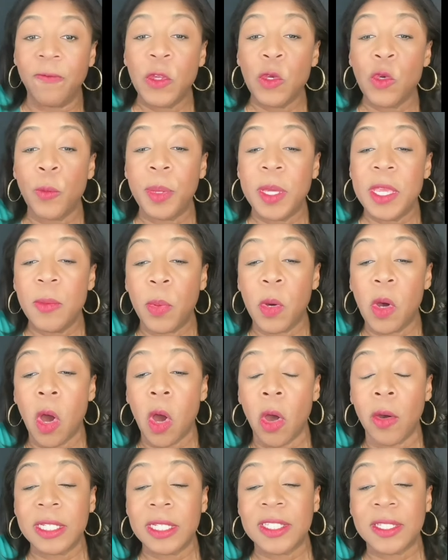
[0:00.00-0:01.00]
Few people
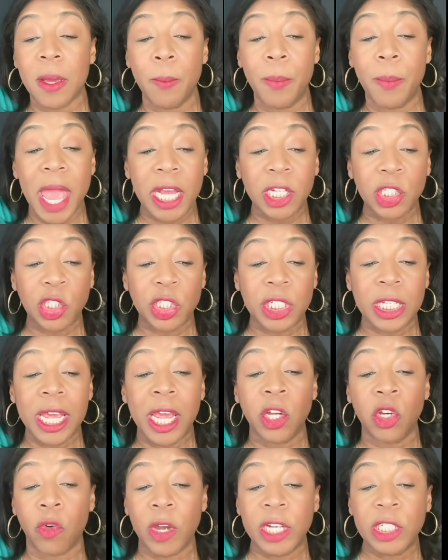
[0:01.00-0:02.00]
are as compassionate
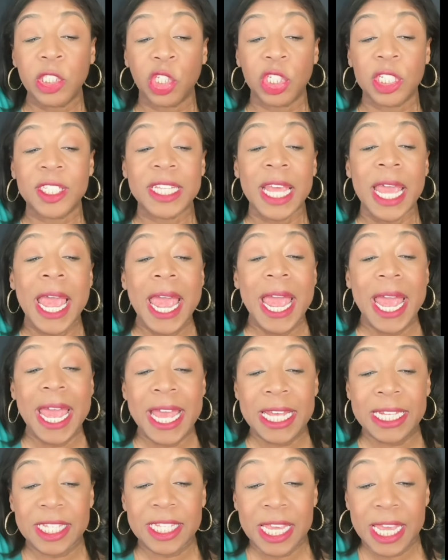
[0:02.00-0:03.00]
and gracious
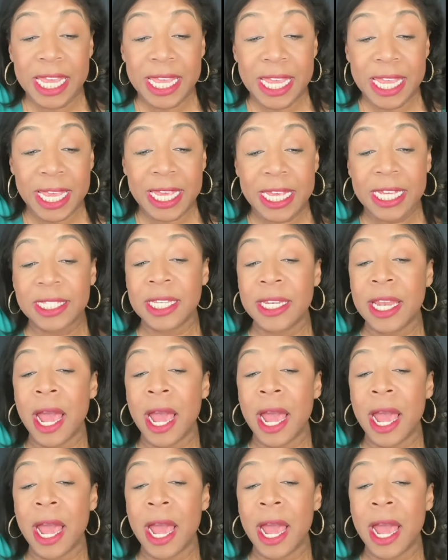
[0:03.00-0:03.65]
as he is.